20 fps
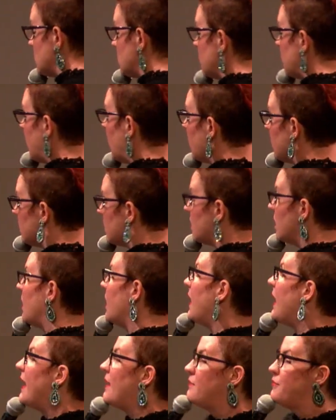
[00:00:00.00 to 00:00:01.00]
a month
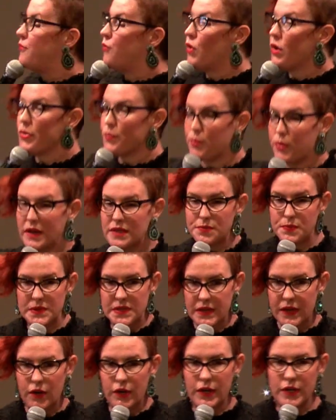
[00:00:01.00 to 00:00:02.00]
at Fourth
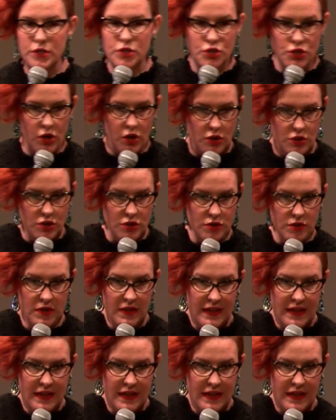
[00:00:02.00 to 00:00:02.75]
Presbyterian Church.